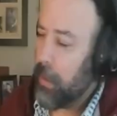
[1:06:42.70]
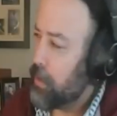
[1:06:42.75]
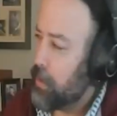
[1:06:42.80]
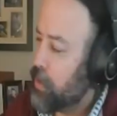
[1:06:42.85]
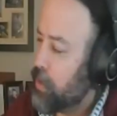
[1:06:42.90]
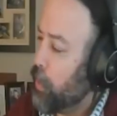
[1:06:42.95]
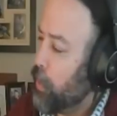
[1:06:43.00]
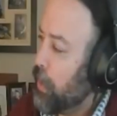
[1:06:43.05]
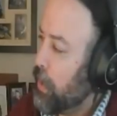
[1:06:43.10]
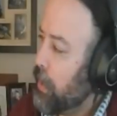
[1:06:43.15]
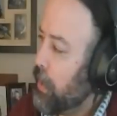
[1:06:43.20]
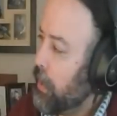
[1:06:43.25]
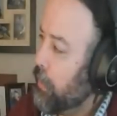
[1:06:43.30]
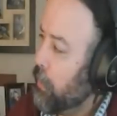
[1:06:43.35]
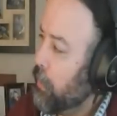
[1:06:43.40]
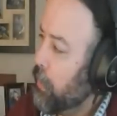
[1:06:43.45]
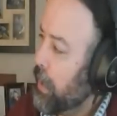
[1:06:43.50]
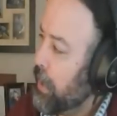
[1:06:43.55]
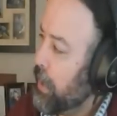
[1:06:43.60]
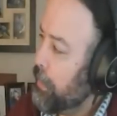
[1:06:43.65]
so
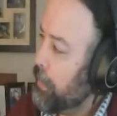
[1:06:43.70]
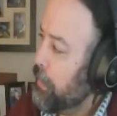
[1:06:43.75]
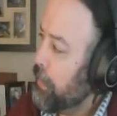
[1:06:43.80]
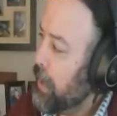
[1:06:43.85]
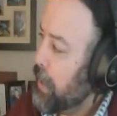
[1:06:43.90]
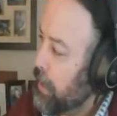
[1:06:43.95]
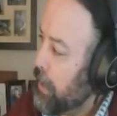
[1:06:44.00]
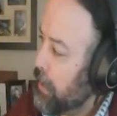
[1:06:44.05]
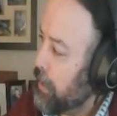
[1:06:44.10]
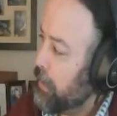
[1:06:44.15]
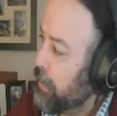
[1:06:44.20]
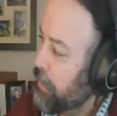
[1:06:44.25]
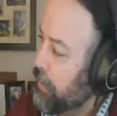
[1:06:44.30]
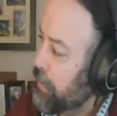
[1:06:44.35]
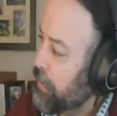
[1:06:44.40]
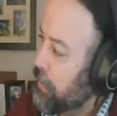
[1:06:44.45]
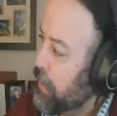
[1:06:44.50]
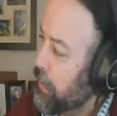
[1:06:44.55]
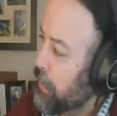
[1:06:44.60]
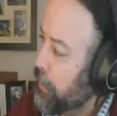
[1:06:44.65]
what I'm hearing
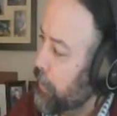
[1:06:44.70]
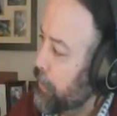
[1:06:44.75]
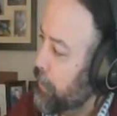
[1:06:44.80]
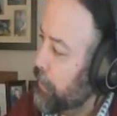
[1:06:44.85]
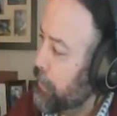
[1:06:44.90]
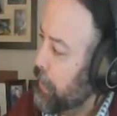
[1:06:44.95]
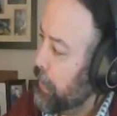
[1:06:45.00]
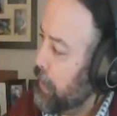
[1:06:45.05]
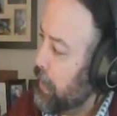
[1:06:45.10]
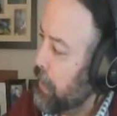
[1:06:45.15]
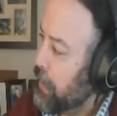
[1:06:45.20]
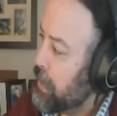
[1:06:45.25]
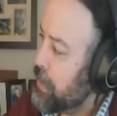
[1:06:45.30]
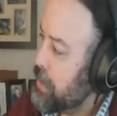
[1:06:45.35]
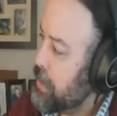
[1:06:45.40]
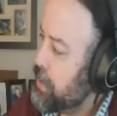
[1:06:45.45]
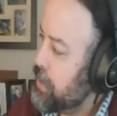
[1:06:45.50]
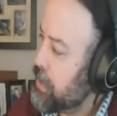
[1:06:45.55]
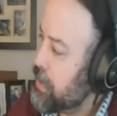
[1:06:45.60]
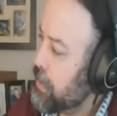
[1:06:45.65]
from you
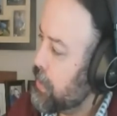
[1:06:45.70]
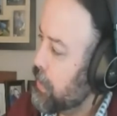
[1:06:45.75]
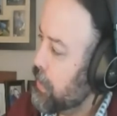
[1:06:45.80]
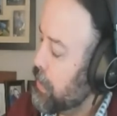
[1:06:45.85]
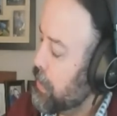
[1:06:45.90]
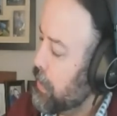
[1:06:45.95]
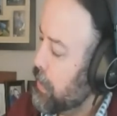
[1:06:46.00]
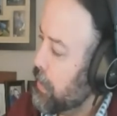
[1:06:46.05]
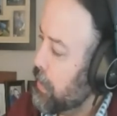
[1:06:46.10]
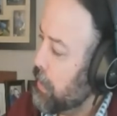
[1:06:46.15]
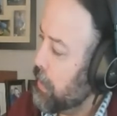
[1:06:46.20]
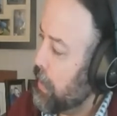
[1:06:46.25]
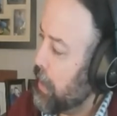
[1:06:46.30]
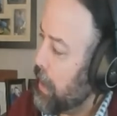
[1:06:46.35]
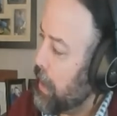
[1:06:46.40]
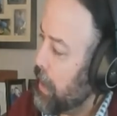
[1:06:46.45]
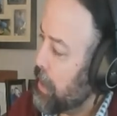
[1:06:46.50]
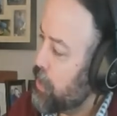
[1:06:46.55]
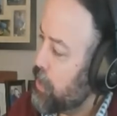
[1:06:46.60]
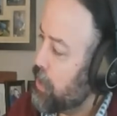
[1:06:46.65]
is
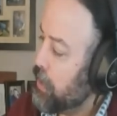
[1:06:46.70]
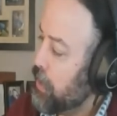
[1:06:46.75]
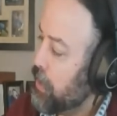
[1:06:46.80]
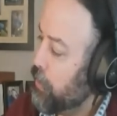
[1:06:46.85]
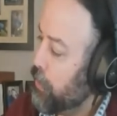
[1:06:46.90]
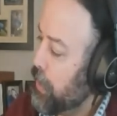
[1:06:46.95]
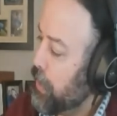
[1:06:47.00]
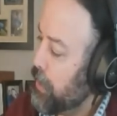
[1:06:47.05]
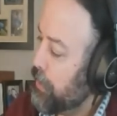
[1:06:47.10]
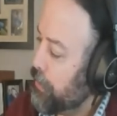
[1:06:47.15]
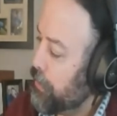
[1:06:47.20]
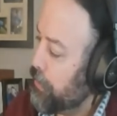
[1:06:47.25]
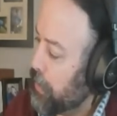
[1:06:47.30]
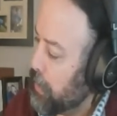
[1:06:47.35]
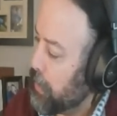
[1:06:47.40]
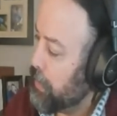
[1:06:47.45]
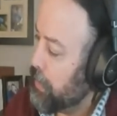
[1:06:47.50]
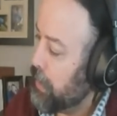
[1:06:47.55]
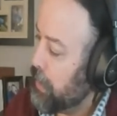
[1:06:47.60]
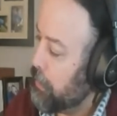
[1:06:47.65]
actually
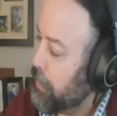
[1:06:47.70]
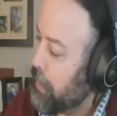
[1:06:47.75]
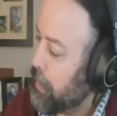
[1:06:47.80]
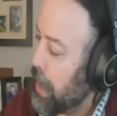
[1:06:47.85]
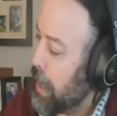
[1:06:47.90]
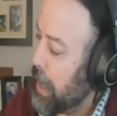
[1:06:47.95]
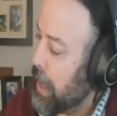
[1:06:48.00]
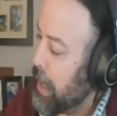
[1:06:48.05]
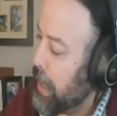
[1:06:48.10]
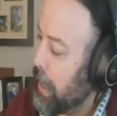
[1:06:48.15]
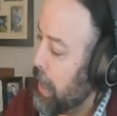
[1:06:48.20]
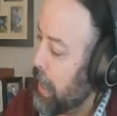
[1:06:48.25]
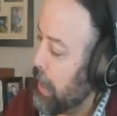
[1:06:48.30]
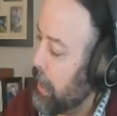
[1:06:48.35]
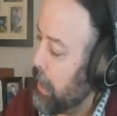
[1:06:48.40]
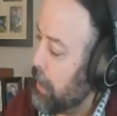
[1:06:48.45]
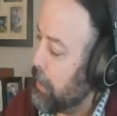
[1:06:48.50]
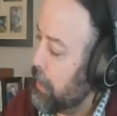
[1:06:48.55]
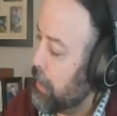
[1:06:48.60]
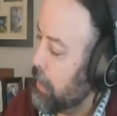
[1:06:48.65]
reaffirming
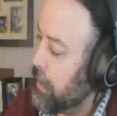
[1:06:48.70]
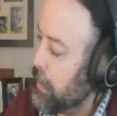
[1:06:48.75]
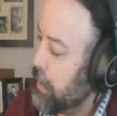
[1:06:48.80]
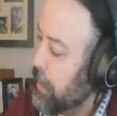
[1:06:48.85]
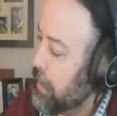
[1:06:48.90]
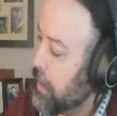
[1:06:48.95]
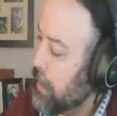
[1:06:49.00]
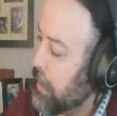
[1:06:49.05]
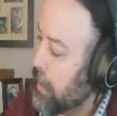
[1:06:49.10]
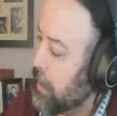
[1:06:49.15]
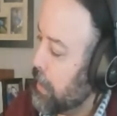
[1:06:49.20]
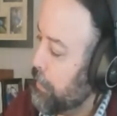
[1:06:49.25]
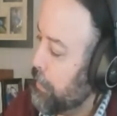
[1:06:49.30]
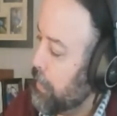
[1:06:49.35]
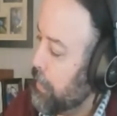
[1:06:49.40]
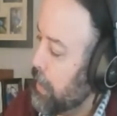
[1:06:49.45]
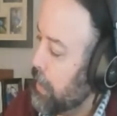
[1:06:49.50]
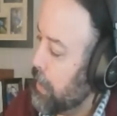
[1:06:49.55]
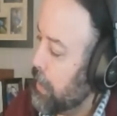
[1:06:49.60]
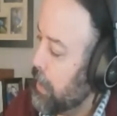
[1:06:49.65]
my,
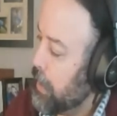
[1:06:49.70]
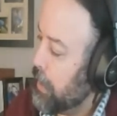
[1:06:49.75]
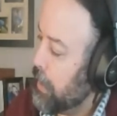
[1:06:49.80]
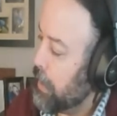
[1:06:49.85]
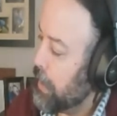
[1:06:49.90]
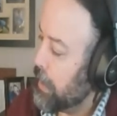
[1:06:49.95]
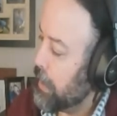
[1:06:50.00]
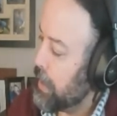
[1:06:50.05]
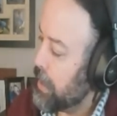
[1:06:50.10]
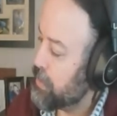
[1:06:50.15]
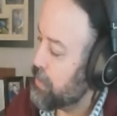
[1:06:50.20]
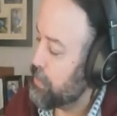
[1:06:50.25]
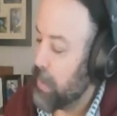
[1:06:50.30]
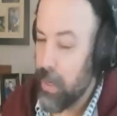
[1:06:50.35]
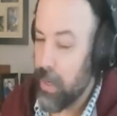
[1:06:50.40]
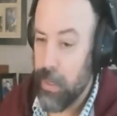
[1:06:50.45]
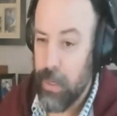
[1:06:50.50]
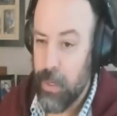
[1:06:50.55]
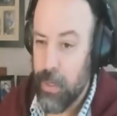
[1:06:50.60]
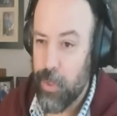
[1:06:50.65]
I guess my
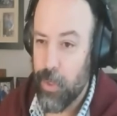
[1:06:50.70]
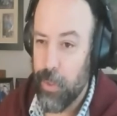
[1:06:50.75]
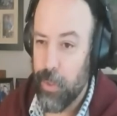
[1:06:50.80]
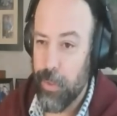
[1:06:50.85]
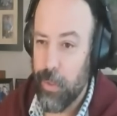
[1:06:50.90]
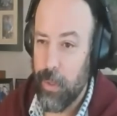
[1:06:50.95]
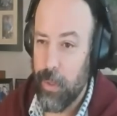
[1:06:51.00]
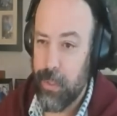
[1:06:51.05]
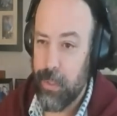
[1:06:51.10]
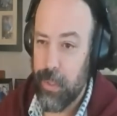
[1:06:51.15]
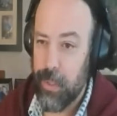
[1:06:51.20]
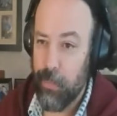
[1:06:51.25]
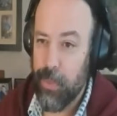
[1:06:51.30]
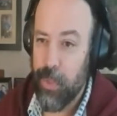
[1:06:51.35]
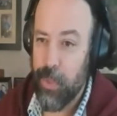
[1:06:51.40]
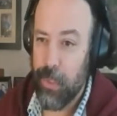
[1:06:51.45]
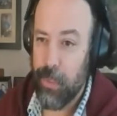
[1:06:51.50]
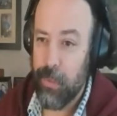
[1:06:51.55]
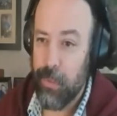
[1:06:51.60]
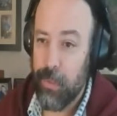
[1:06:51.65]
initial
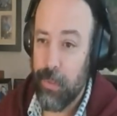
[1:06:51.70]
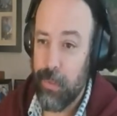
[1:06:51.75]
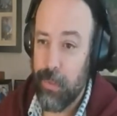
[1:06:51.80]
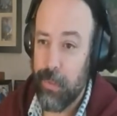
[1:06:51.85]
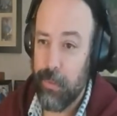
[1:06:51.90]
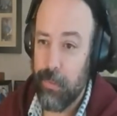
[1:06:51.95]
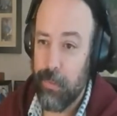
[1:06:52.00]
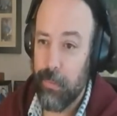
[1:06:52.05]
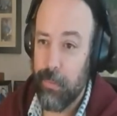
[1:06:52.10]
assumptions